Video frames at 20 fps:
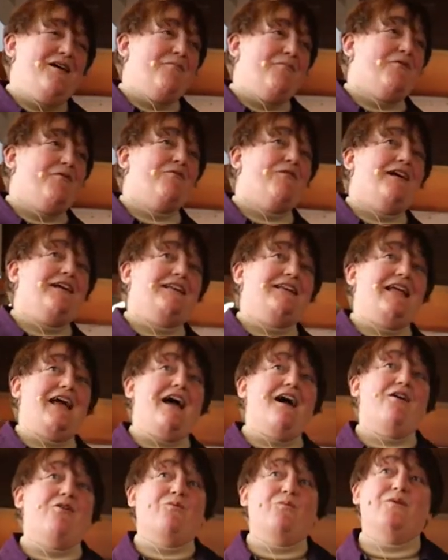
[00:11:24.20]
But right
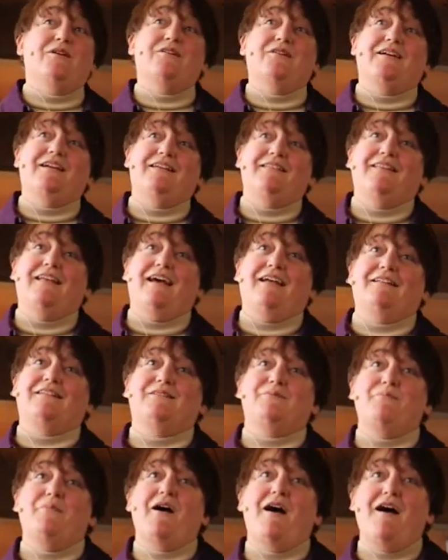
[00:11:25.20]
now, we're in that
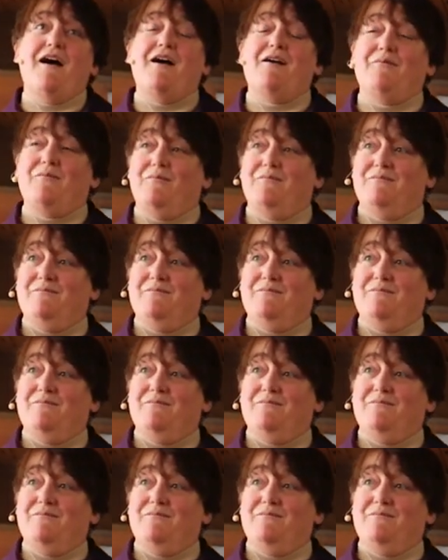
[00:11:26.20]
spot